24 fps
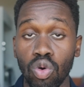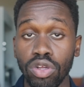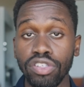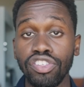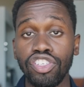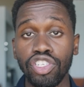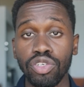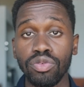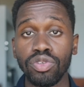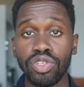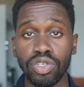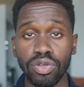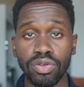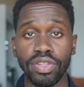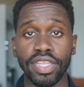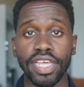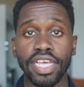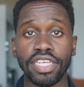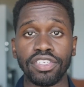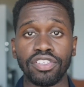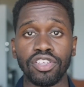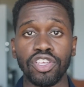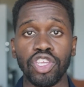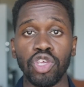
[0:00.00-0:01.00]
Once you do
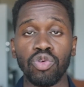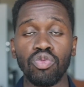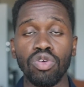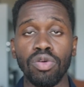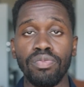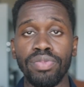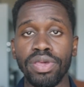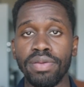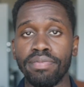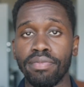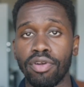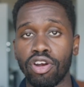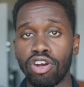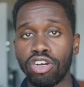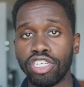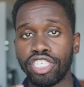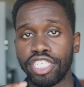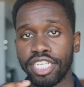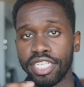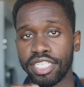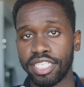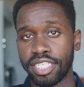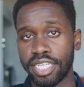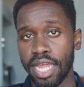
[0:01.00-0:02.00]
this, you will be
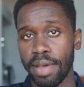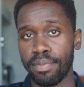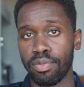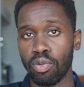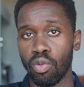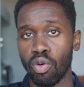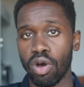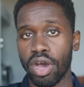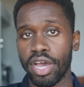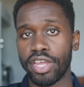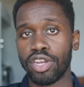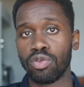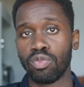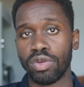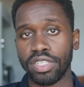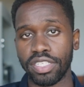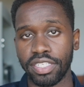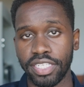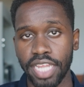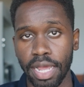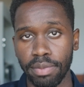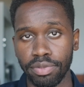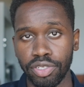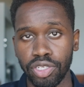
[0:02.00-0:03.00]
merging step one
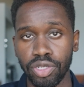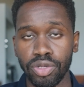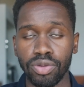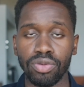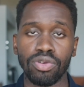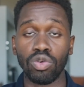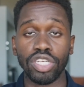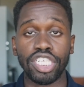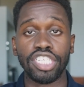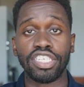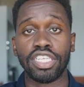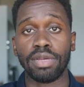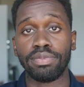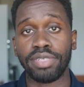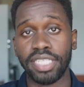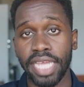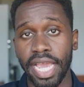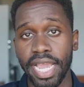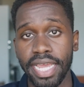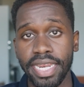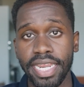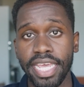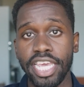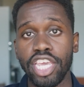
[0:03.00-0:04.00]
with step two, which is
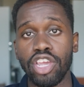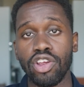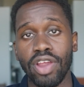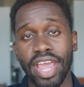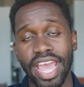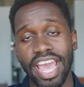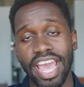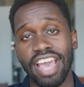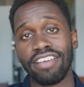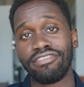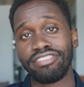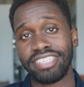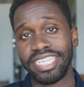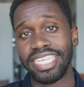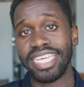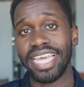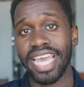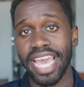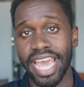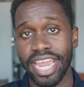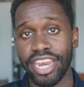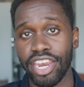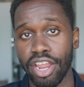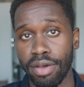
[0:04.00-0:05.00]
obtaining your
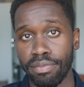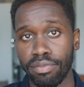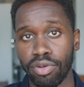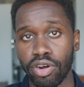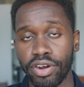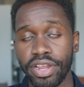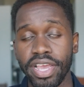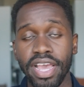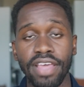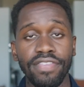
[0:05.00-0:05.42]
FTN number.